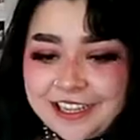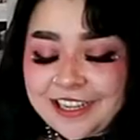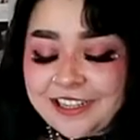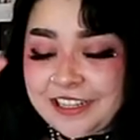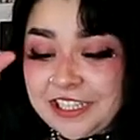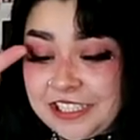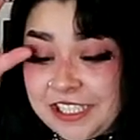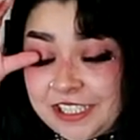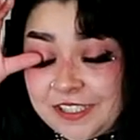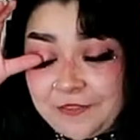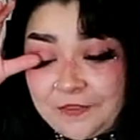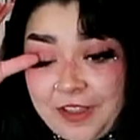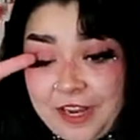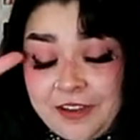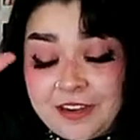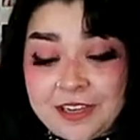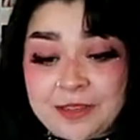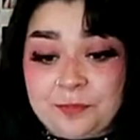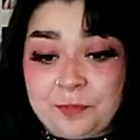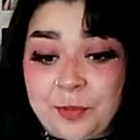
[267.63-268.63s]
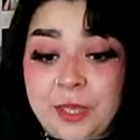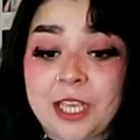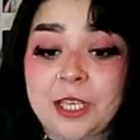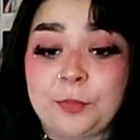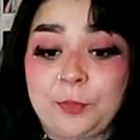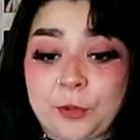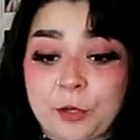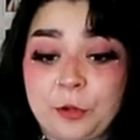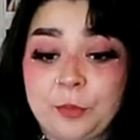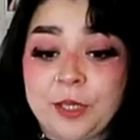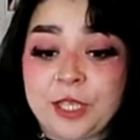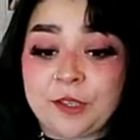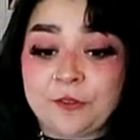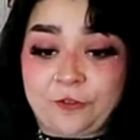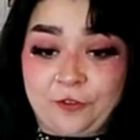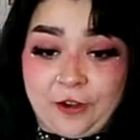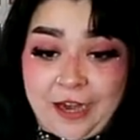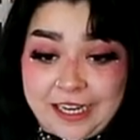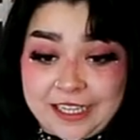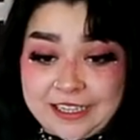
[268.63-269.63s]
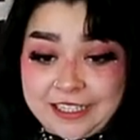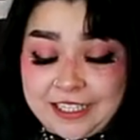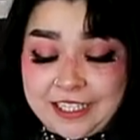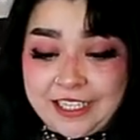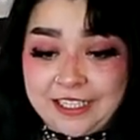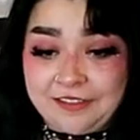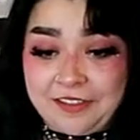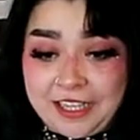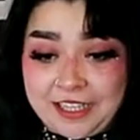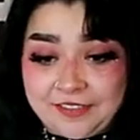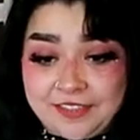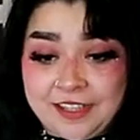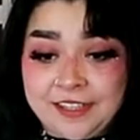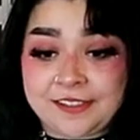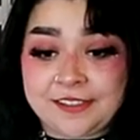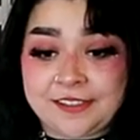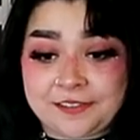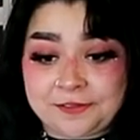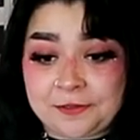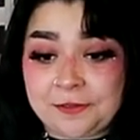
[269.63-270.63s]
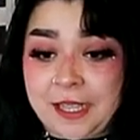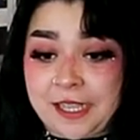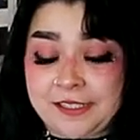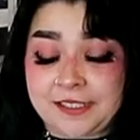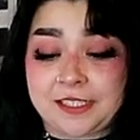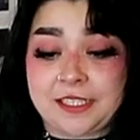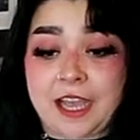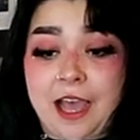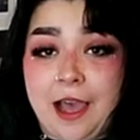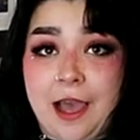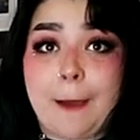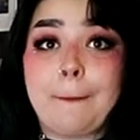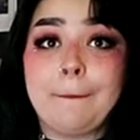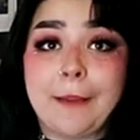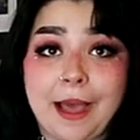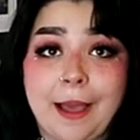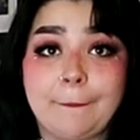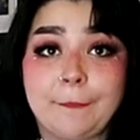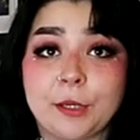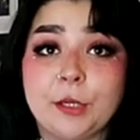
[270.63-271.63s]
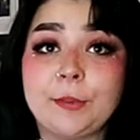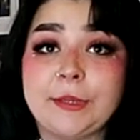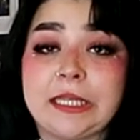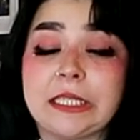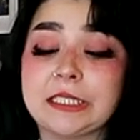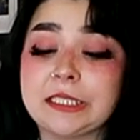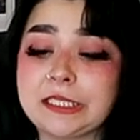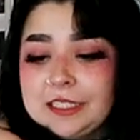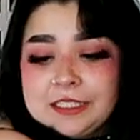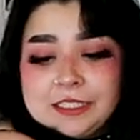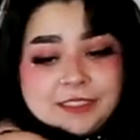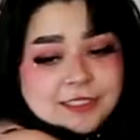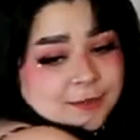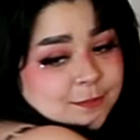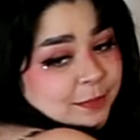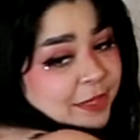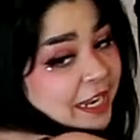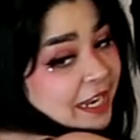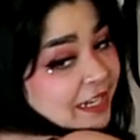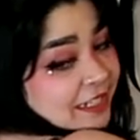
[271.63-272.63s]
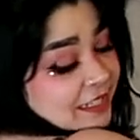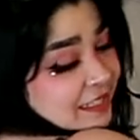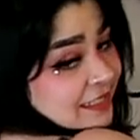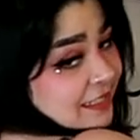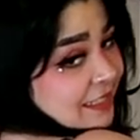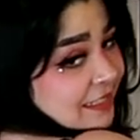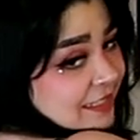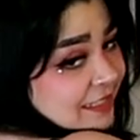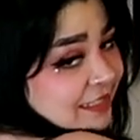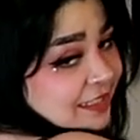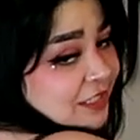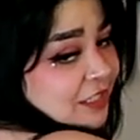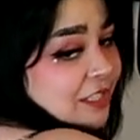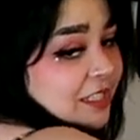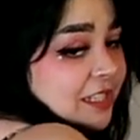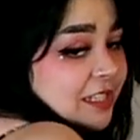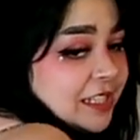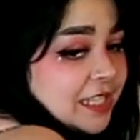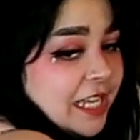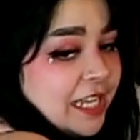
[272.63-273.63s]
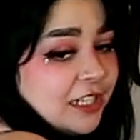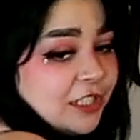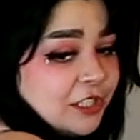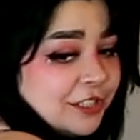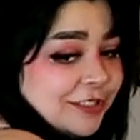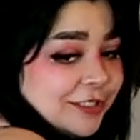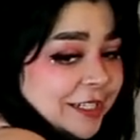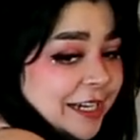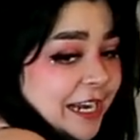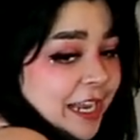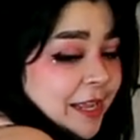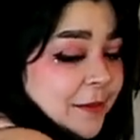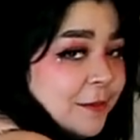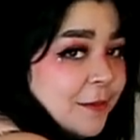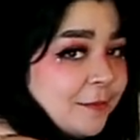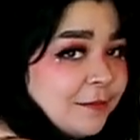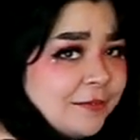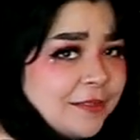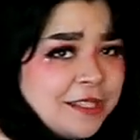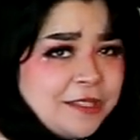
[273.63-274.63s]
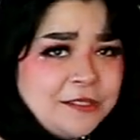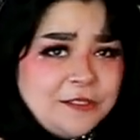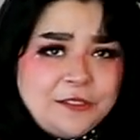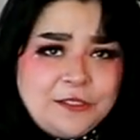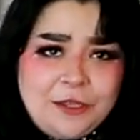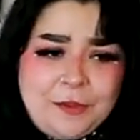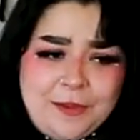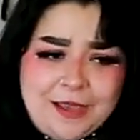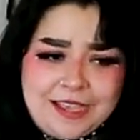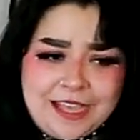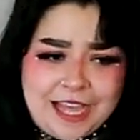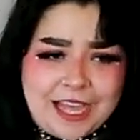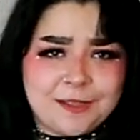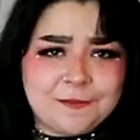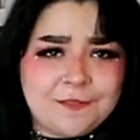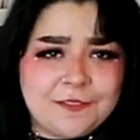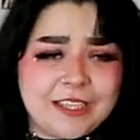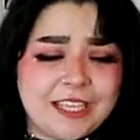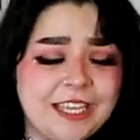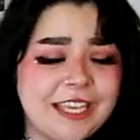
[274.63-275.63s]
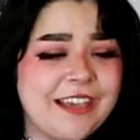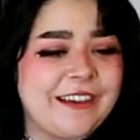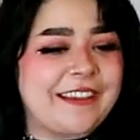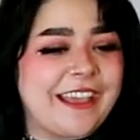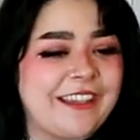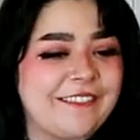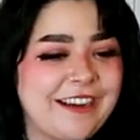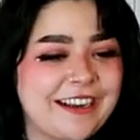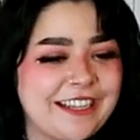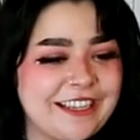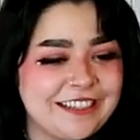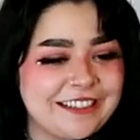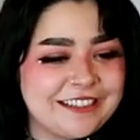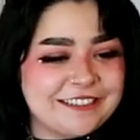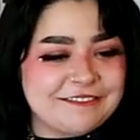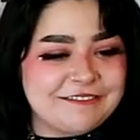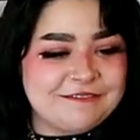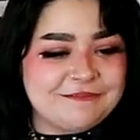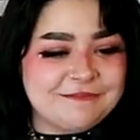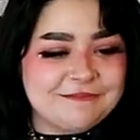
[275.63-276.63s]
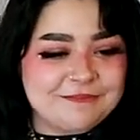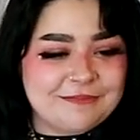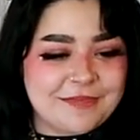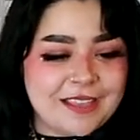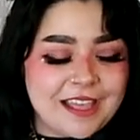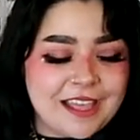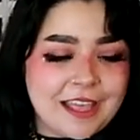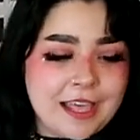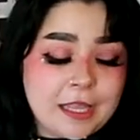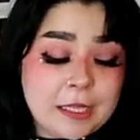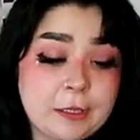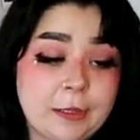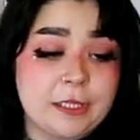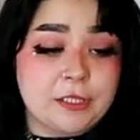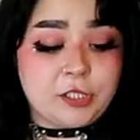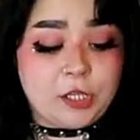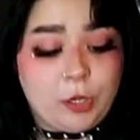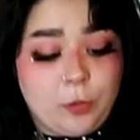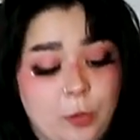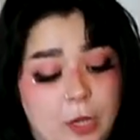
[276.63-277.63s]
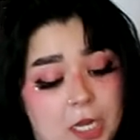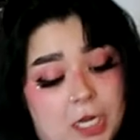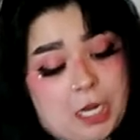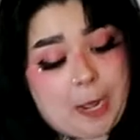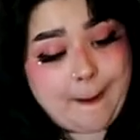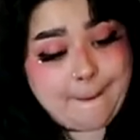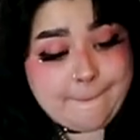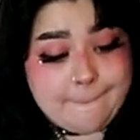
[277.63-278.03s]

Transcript: This is very big boobie friendly. Like this has got my boobies. And the back is like such a thick strap. Super comfy. Okay, ready? Yes. Three, two, one.